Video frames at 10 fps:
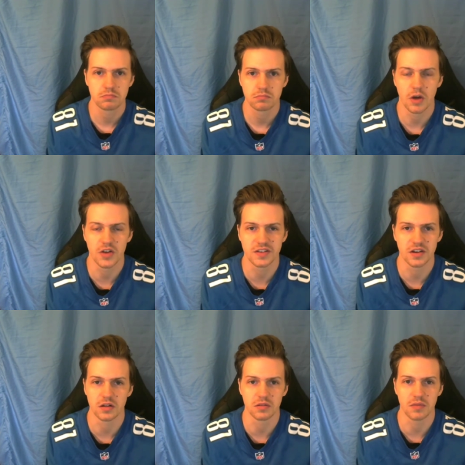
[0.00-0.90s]

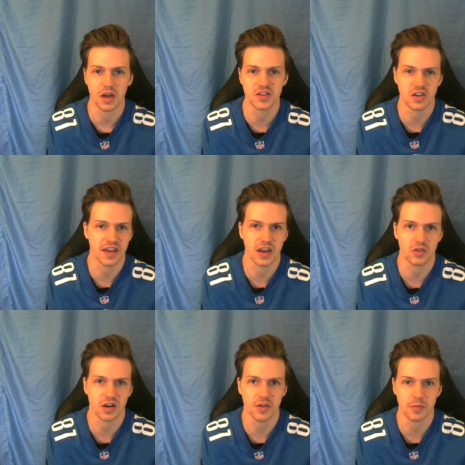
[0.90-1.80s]
until until they get
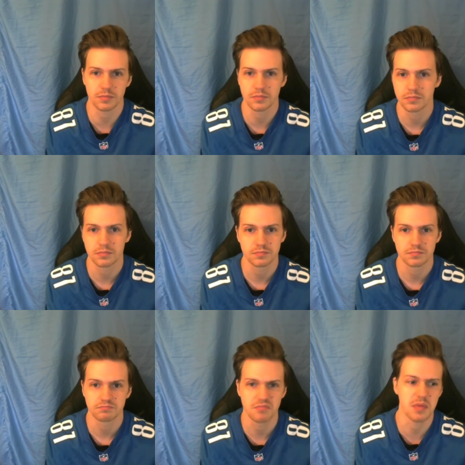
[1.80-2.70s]
rid of him.
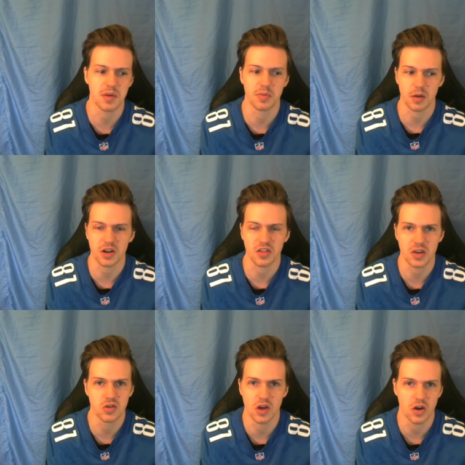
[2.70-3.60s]
Maybe permanently,
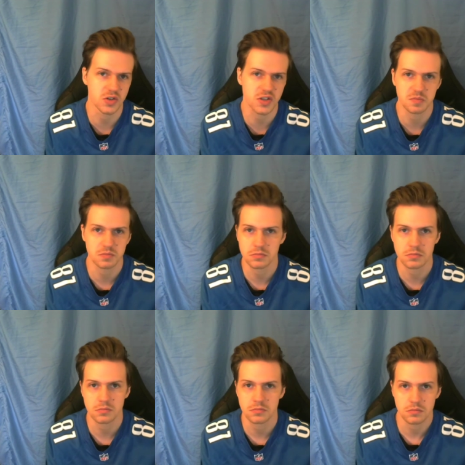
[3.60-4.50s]
who knows?
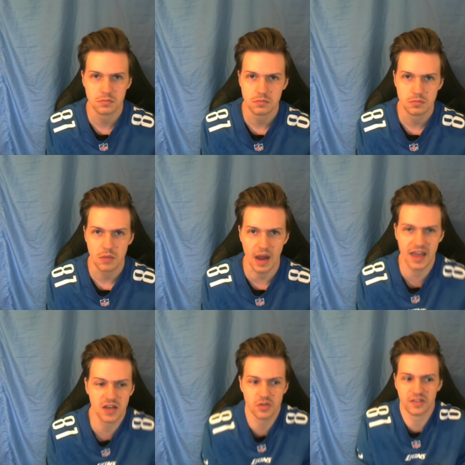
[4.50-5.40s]
I
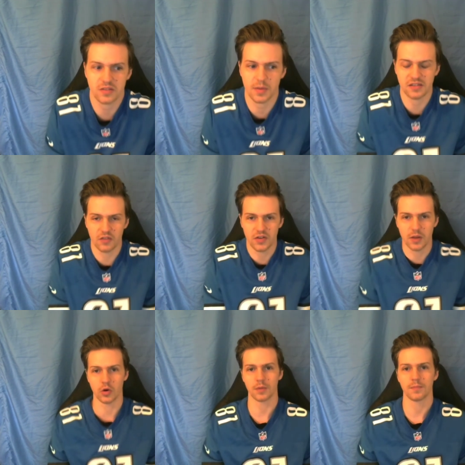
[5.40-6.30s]
can't do this to myself
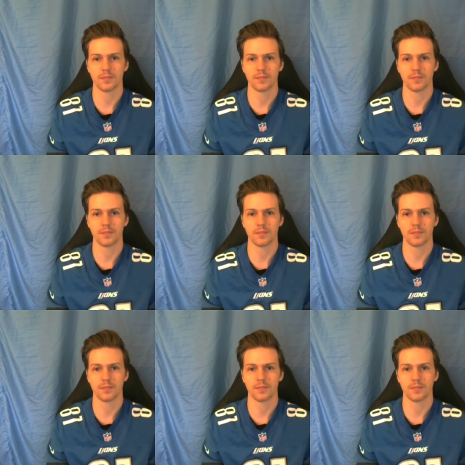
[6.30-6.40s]
anymore.